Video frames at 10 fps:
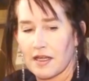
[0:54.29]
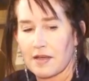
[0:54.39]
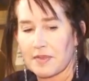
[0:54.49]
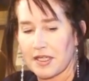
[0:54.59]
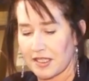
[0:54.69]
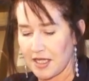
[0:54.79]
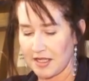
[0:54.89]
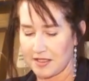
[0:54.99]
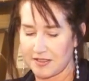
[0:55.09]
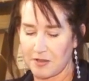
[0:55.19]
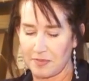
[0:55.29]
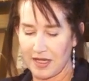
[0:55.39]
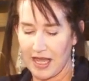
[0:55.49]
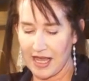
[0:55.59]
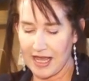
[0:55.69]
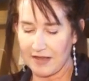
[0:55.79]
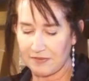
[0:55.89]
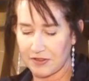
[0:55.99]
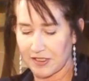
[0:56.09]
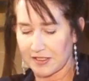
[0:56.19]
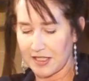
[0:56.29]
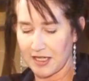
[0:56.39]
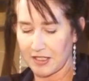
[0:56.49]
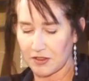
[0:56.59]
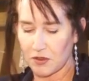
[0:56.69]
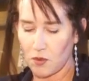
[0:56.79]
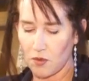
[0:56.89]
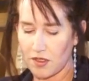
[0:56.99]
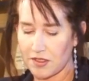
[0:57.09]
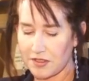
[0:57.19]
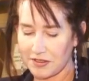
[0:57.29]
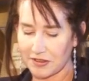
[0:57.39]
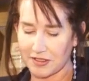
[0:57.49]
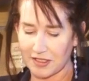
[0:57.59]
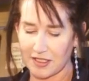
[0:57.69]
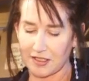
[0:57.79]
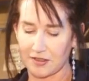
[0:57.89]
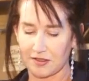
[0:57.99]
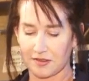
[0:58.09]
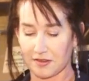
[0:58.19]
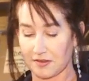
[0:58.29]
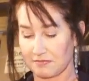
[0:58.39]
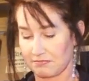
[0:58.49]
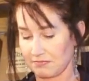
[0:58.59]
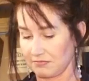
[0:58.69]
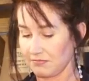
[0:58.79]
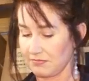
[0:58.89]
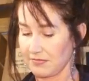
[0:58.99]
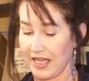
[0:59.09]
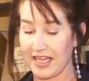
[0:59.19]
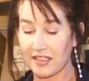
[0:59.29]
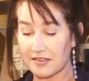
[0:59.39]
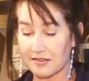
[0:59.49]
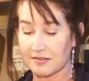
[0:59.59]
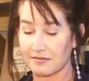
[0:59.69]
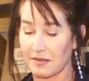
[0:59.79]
I'm going to cut the soap in half. You can cut it in quarters, you can cut it in eighths.